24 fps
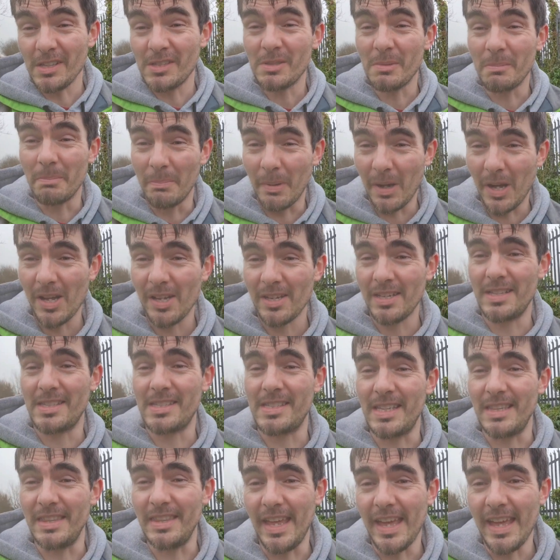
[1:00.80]
some bargains
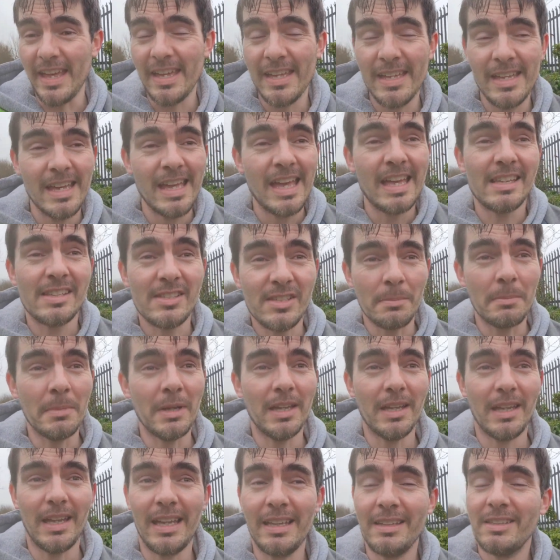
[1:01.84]
in there some
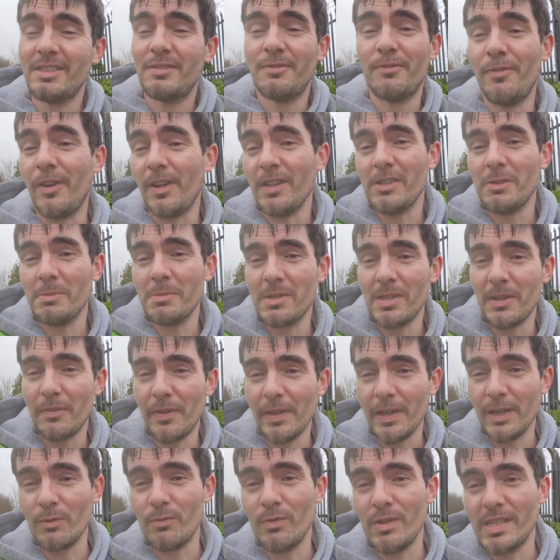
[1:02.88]
and find some stuff I
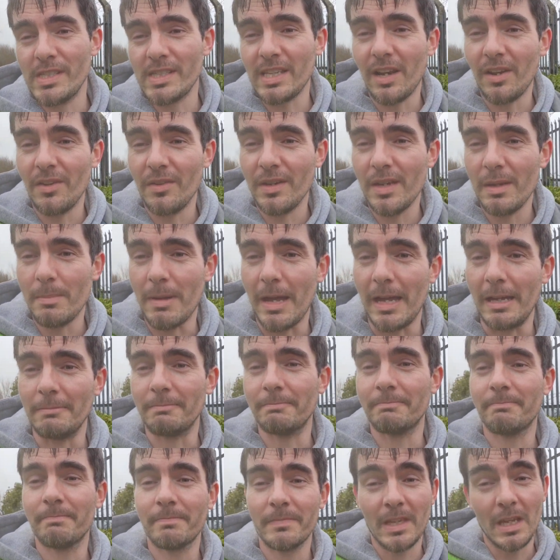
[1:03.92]
can resell on eBay.
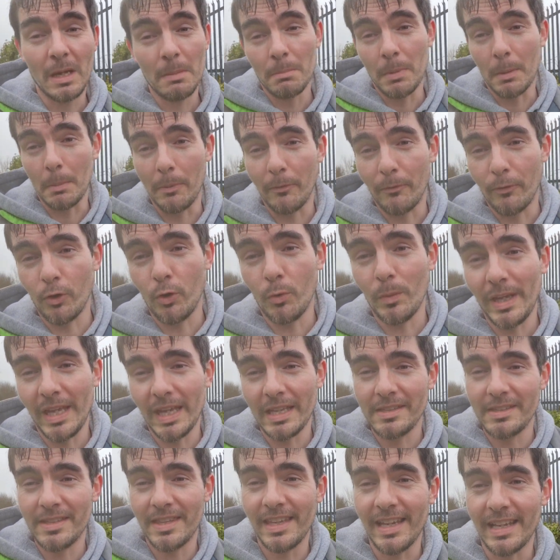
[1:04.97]
But before we
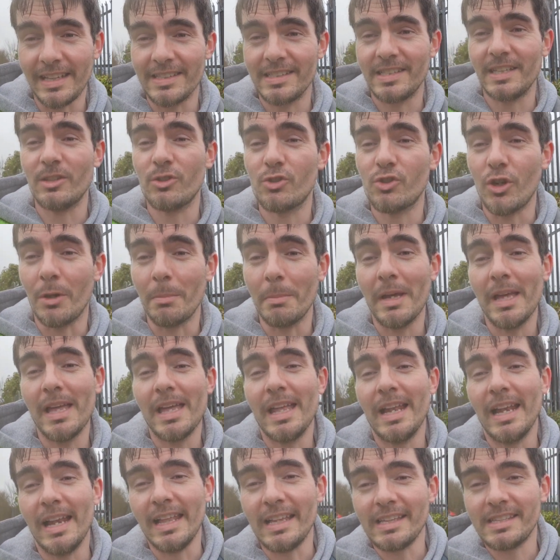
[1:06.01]
head to the antique shop,
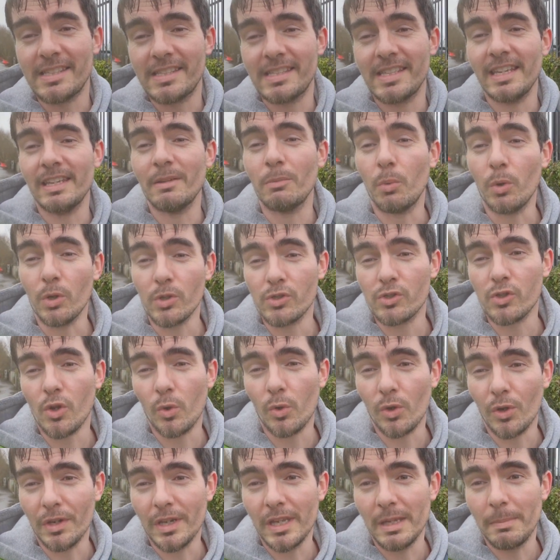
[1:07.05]
let's see what's sold
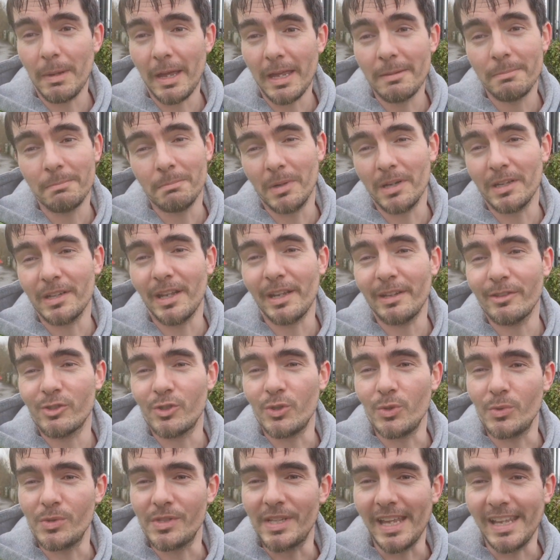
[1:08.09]
on eBay Monday and
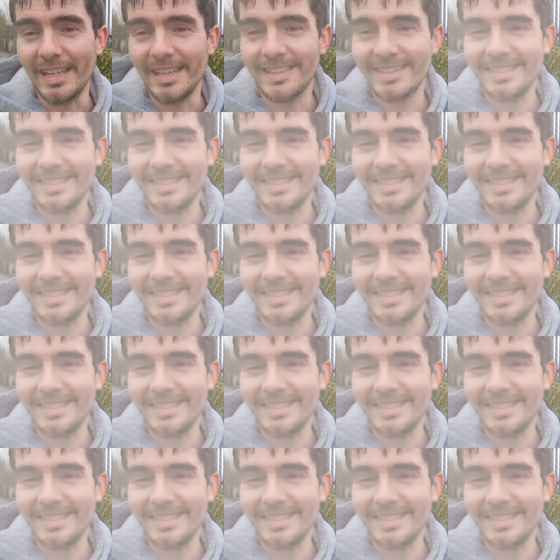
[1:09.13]
Tuesday.